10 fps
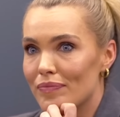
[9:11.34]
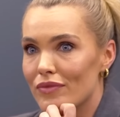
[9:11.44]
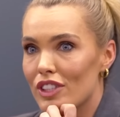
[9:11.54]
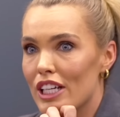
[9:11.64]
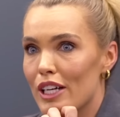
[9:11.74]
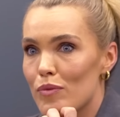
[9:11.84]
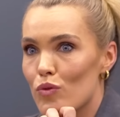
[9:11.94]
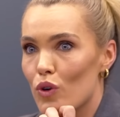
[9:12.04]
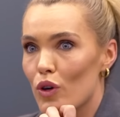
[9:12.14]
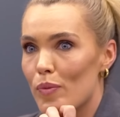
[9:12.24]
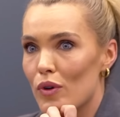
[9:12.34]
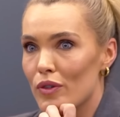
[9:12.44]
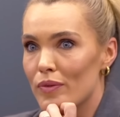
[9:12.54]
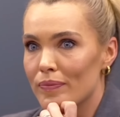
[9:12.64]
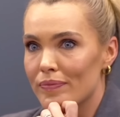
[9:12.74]
James
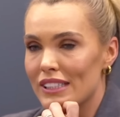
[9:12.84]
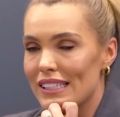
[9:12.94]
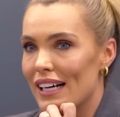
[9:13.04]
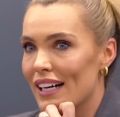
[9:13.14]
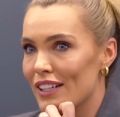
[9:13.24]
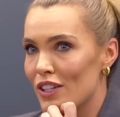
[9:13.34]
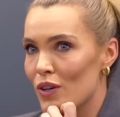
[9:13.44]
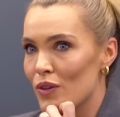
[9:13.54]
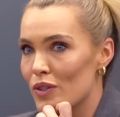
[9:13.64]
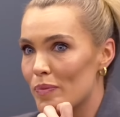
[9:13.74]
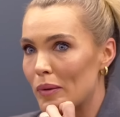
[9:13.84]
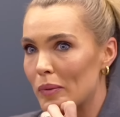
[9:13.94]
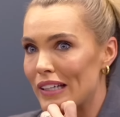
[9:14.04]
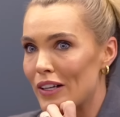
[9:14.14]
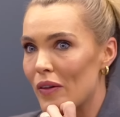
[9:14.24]
Rowbottom, just hard nose,
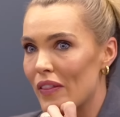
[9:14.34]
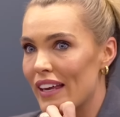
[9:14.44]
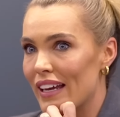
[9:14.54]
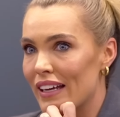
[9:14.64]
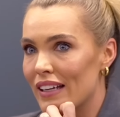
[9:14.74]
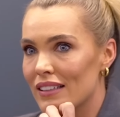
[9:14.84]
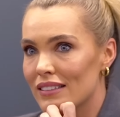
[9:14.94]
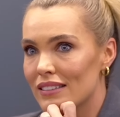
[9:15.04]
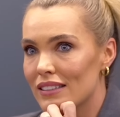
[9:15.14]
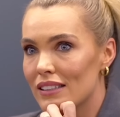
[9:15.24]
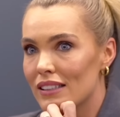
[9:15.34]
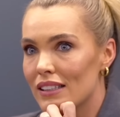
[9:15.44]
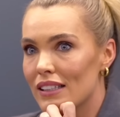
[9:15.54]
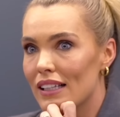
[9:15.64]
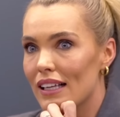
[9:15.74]
probably not there
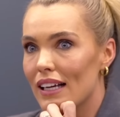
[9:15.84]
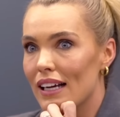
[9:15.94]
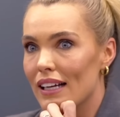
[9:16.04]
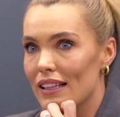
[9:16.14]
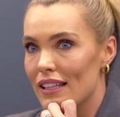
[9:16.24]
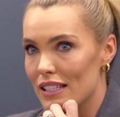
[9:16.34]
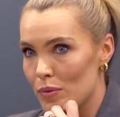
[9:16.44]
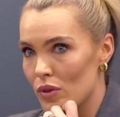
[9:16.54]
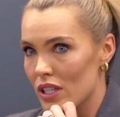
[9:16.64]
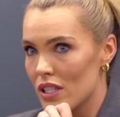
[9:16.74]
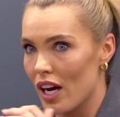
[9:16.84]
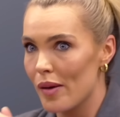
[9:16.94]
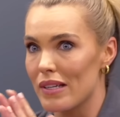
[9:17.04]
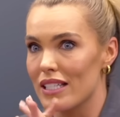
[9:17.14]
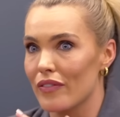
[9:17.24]
at this point in
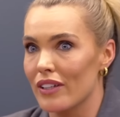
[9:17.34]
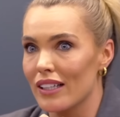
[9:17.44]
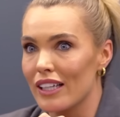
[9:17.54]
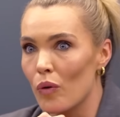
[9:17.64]
time, but definitely a